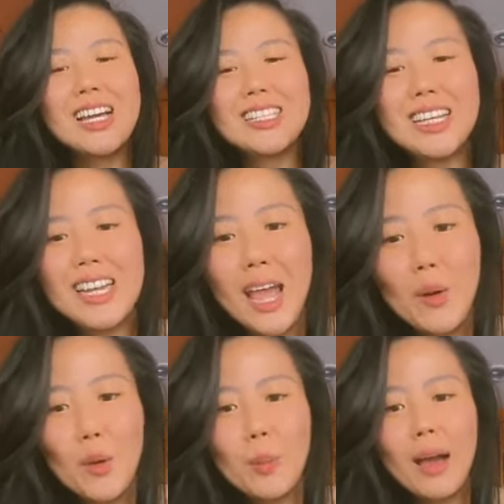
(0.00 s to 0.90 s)
It's a
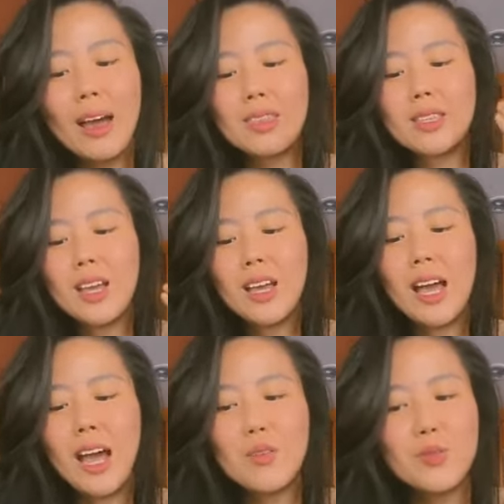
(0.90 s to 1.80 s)
narrow path. It's,
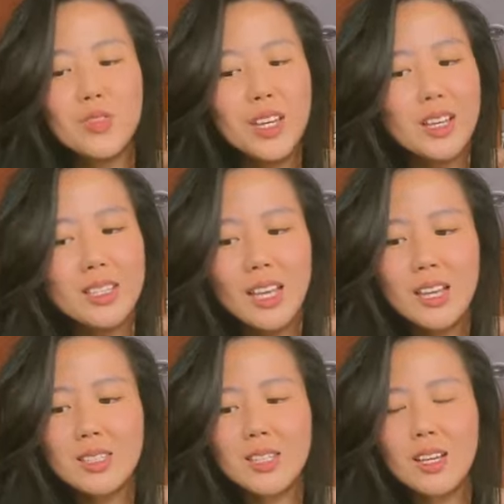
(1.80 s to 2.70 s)
I don't think
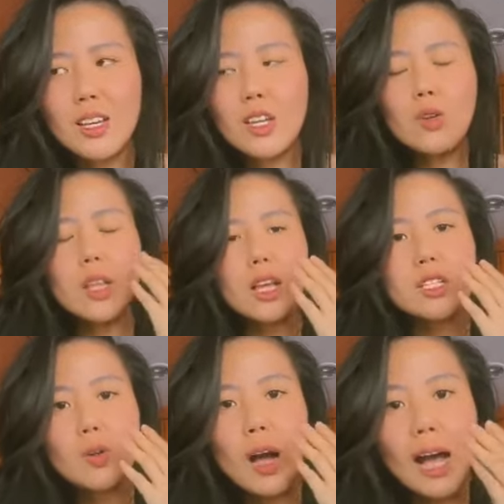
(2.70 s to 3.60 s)
that it's a, you know, like,
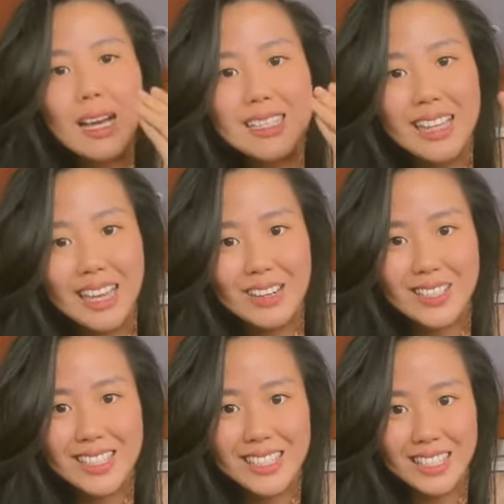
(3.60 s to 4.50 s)
cause your eyes
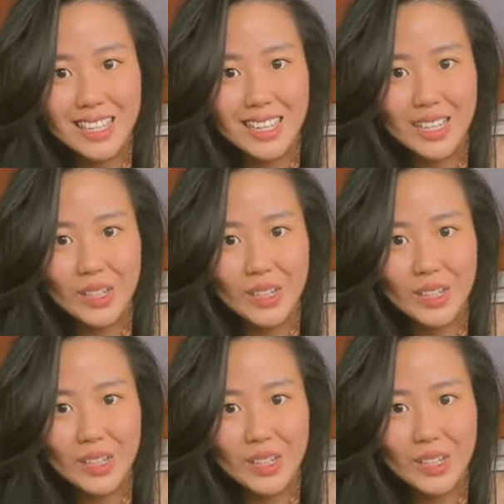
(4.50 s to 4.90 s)
cannot see it.